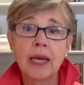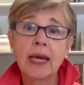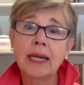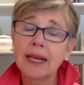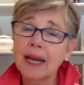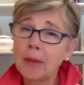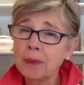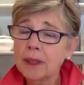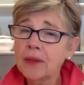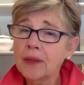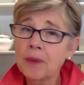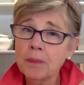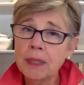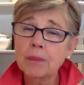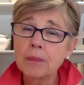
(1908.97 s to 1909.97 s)
And a couple
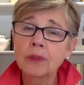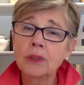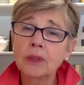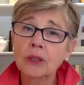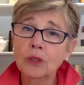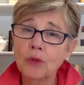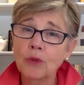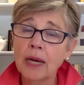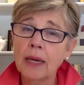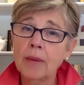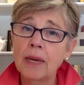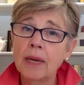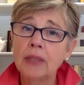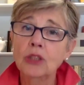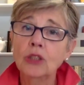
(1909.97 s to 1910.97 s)
of the people you could
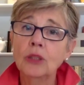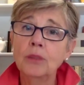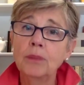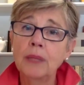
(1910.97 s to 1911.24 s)
recommend could